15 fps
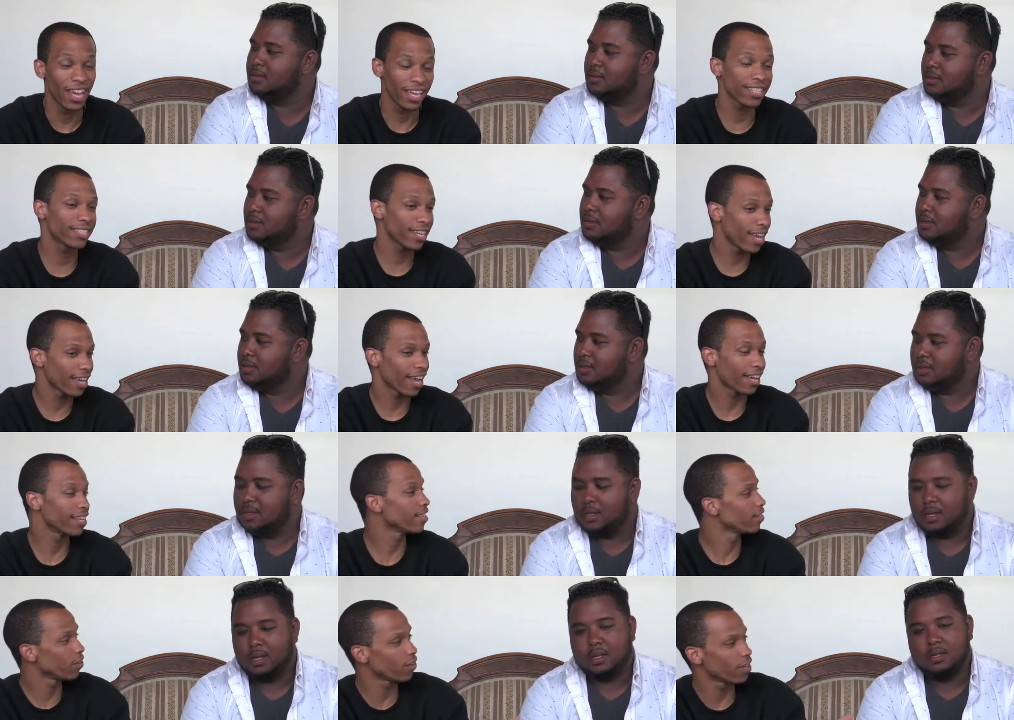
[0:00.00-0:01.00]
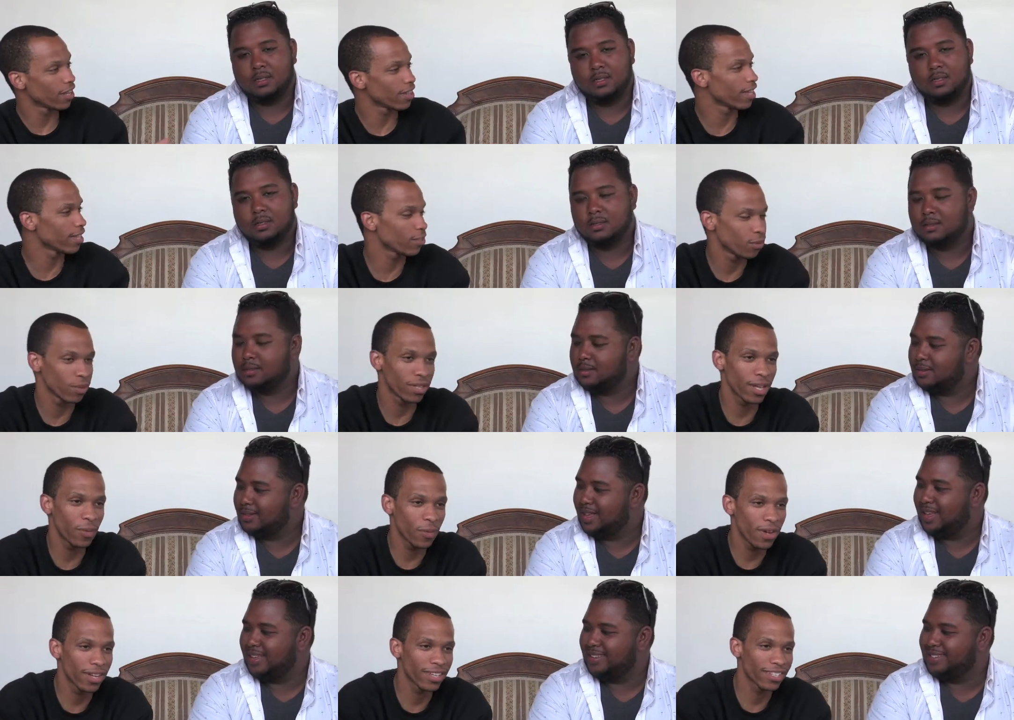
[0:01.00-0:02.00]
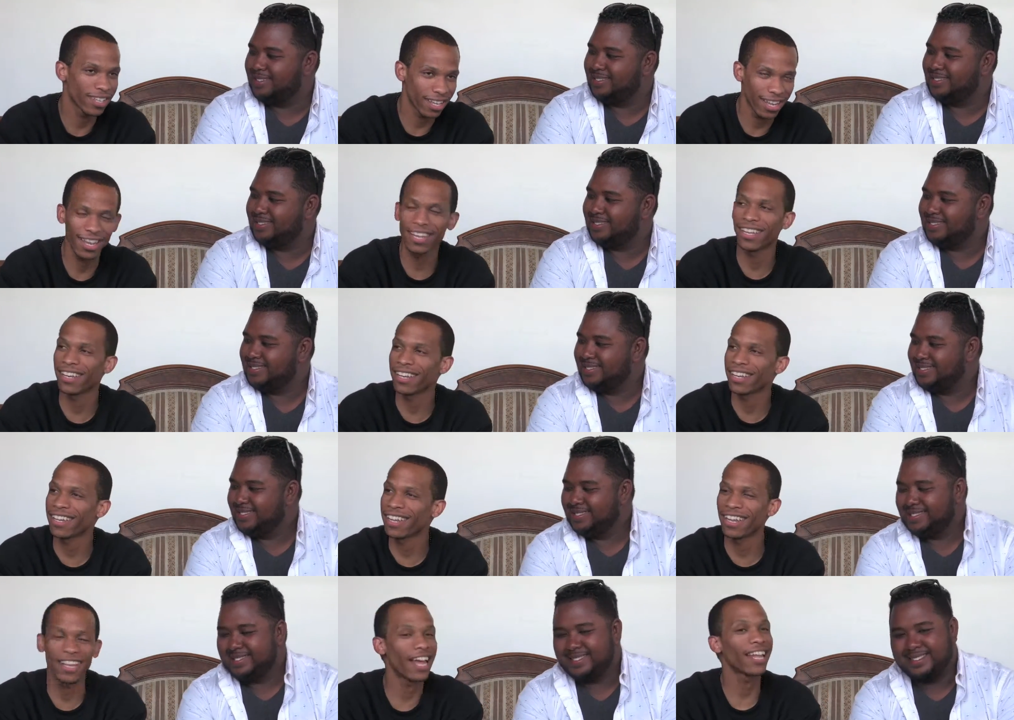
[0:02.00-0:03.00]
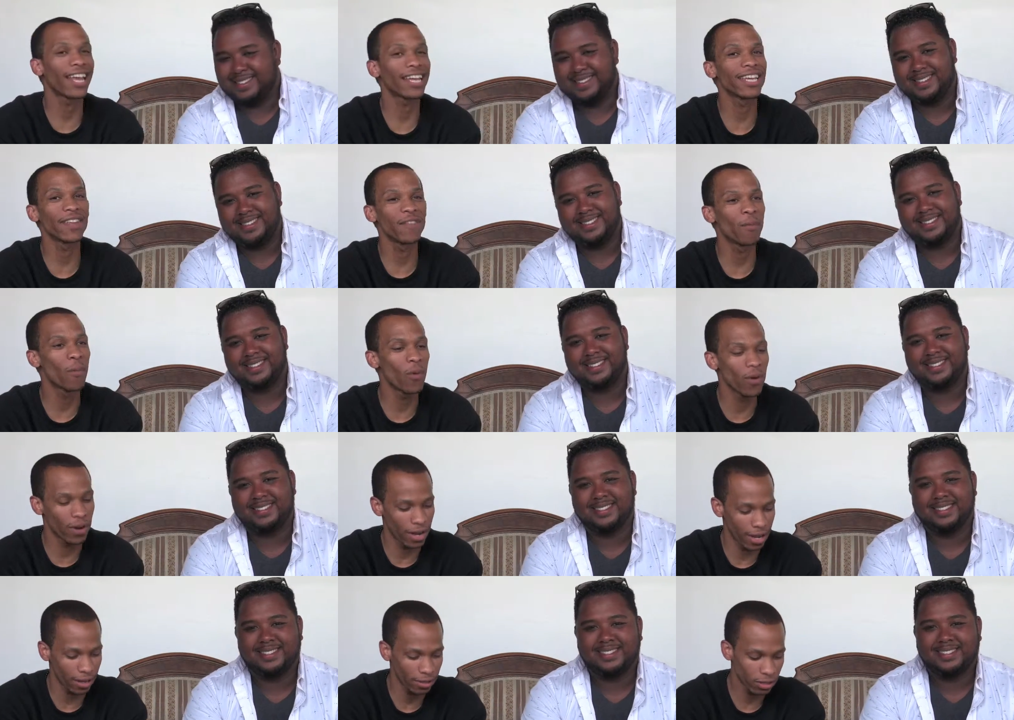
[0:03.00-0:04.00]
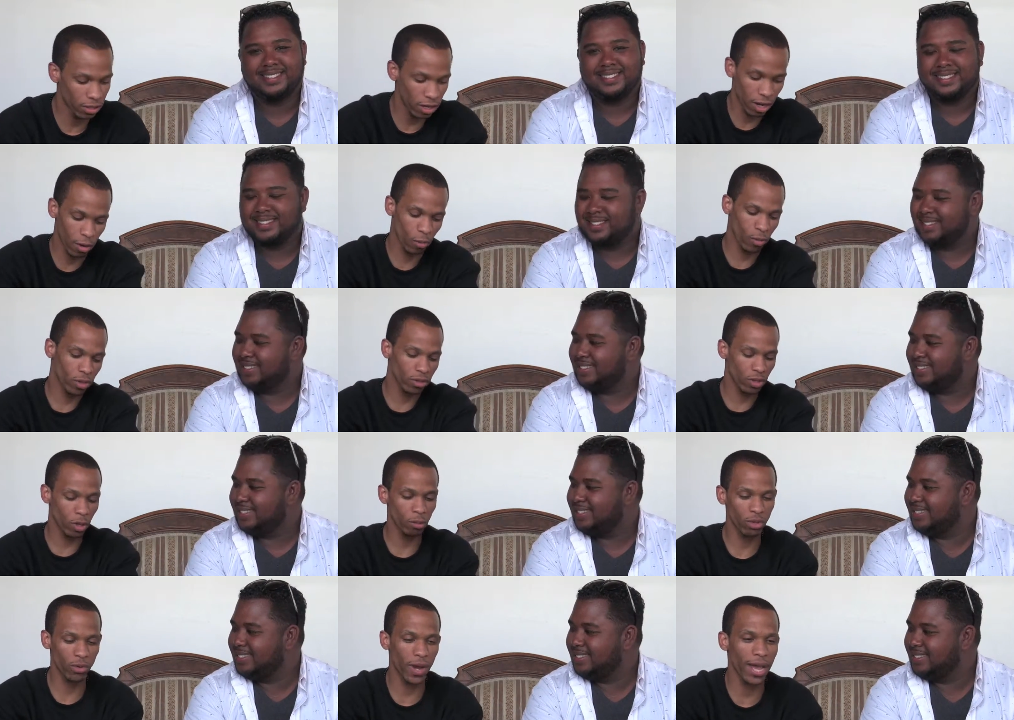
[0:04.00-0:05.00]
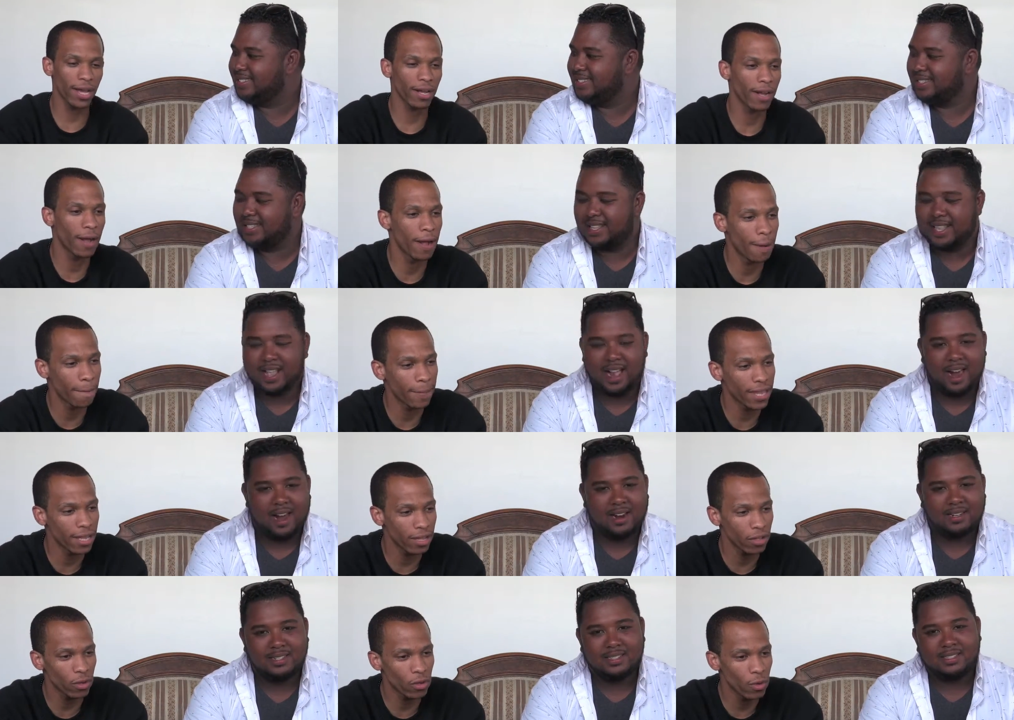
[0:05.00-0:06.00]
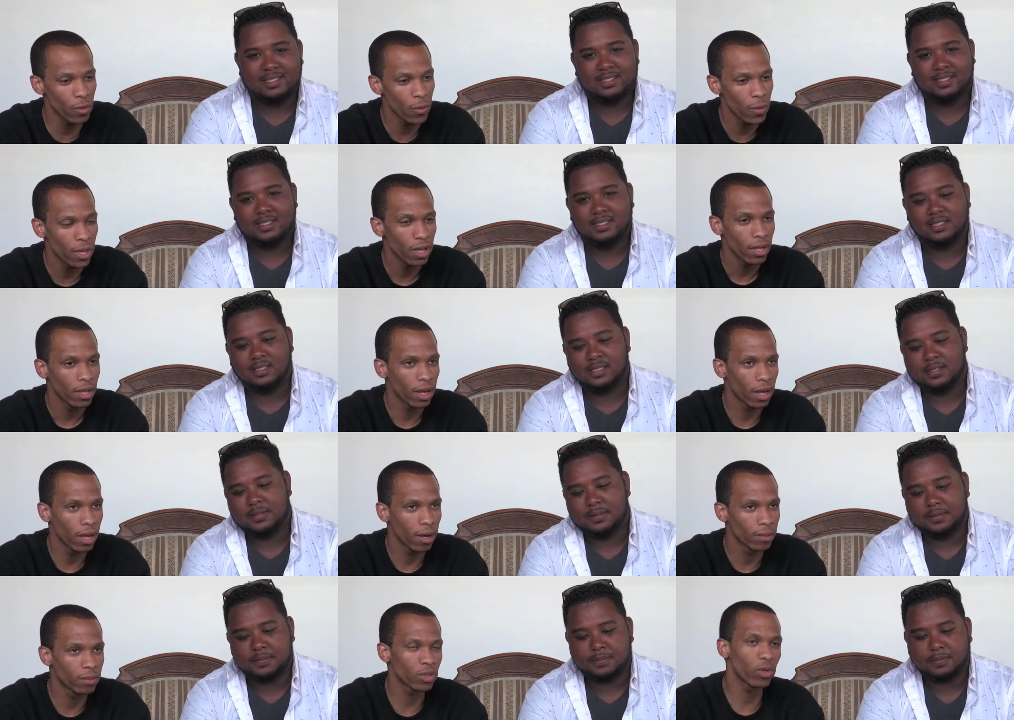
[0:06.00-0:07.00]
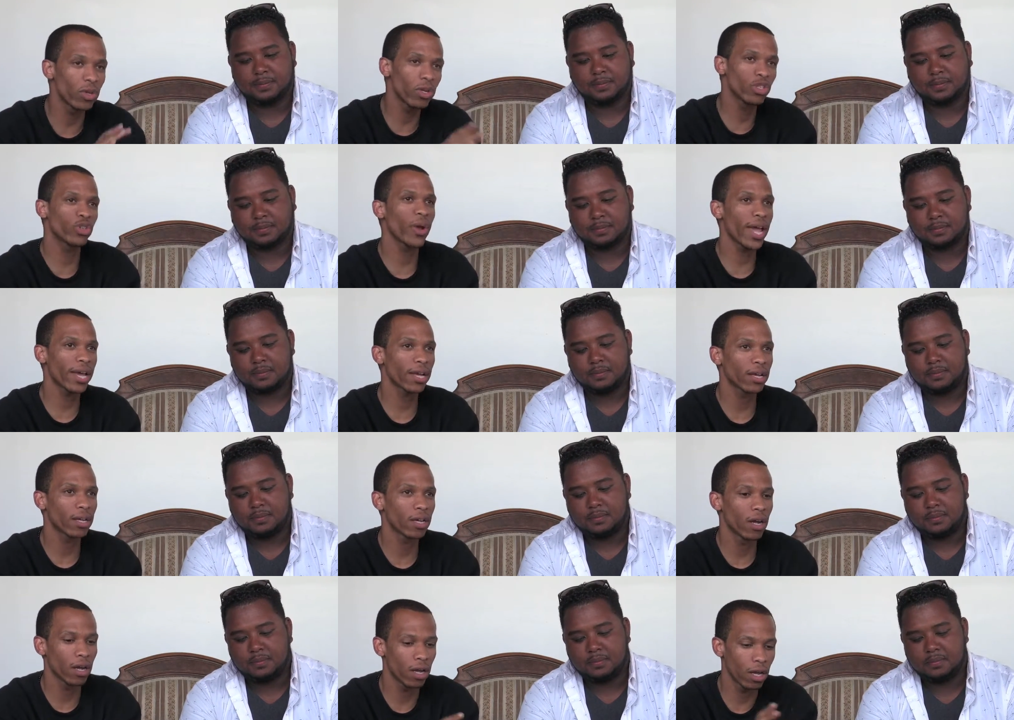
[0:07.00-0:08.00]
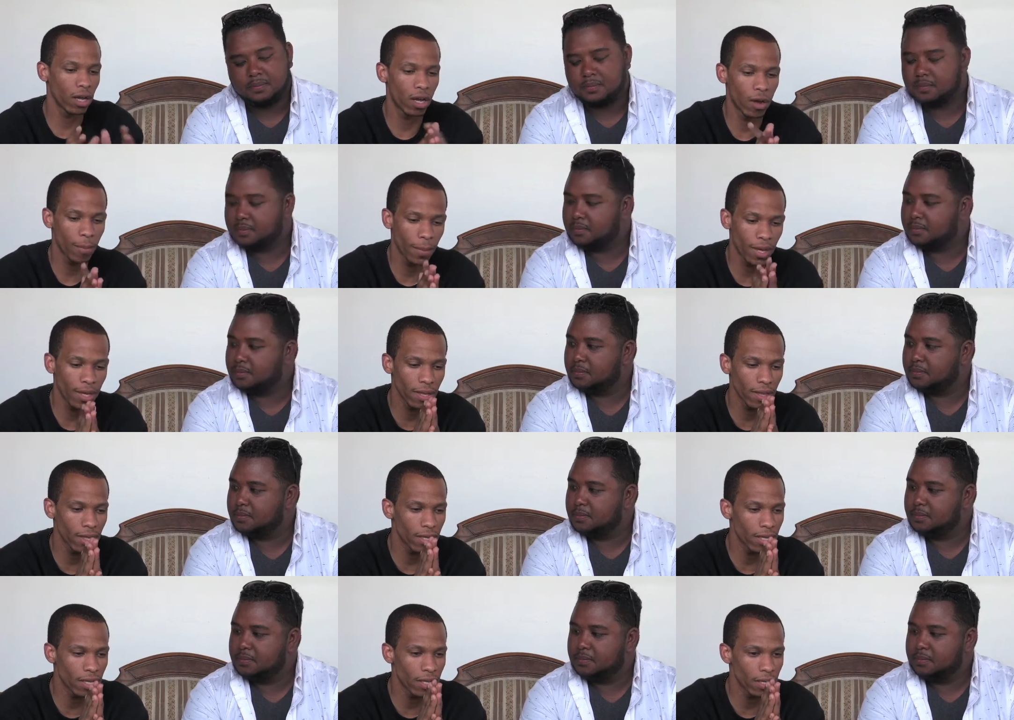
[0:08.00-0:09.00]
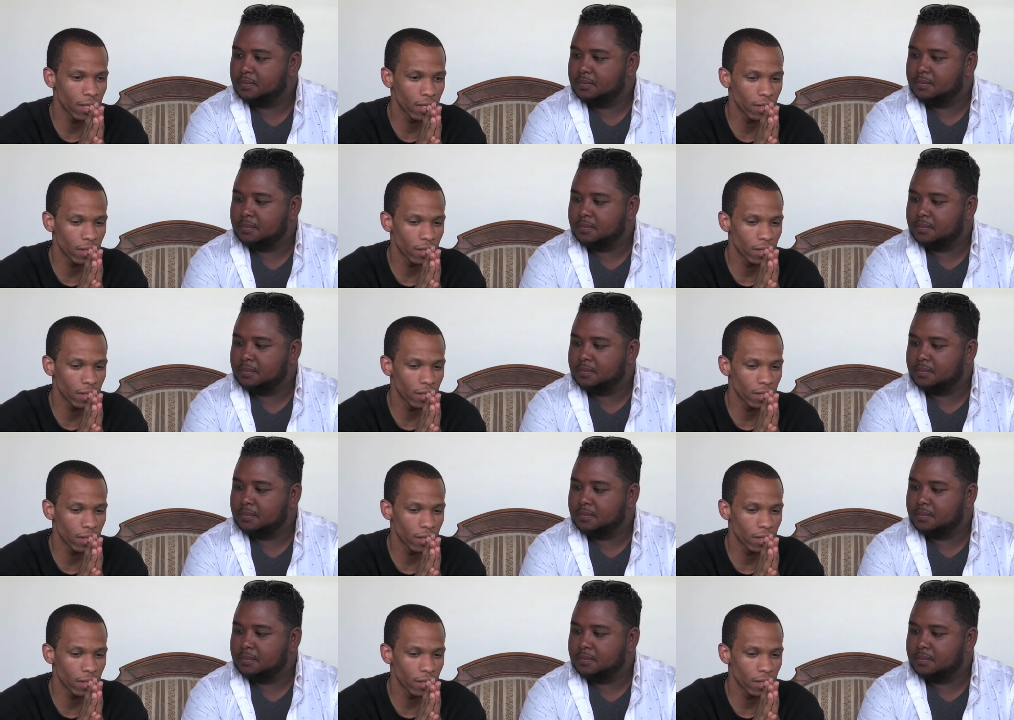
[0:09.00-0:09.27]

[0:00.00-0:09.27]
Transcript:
Speaker 1: That's tight. I didn't yeah. know that that's what that yeah. was. I like it. Uh, I like it even more now. So um, real dope track. Um, can you? Um, so your track um, in the